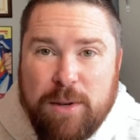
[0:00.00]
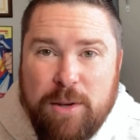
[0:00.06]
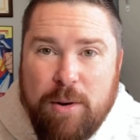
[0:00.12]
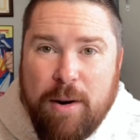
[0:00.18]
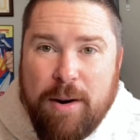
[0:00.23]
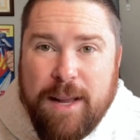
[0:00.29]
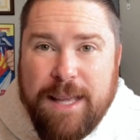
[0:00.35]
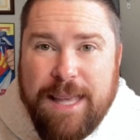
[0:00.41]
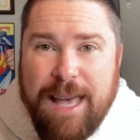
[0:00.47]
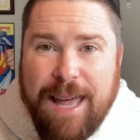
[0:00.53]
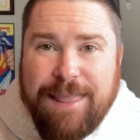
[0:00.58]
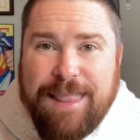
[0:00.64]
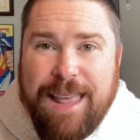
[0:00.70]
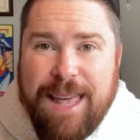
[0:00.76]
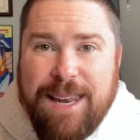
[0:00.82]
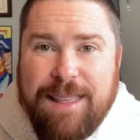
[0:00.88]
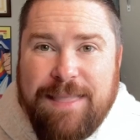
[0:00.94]
You already got
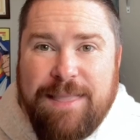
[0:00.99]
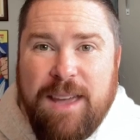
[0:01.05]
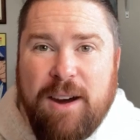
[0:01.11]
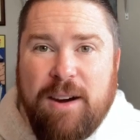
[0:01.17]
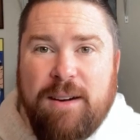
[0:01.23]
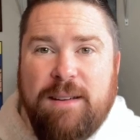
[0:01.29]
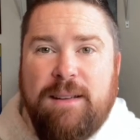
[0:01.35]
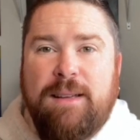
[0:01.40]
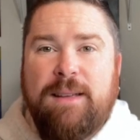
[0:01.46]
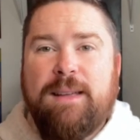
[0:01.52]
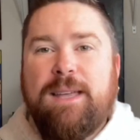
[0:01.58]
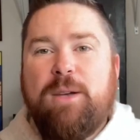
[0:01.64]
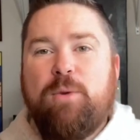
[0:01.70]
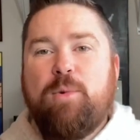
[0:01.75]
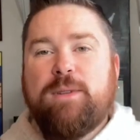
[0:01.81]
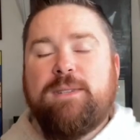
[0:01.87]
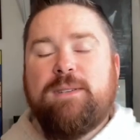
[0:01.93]
that in there.
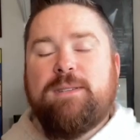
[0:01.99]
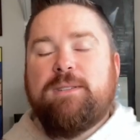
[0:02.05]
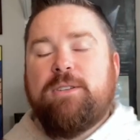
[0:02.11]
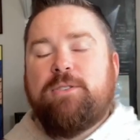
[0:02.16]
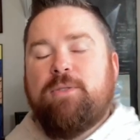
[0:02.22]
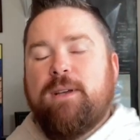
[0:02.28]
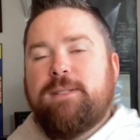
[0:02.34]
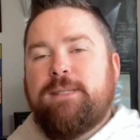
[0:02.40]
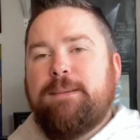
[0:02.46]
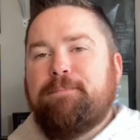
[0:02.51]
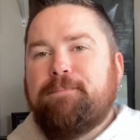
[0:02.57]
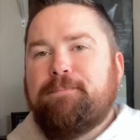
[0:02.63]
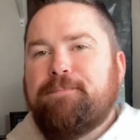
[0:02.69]
He wants us to trust him.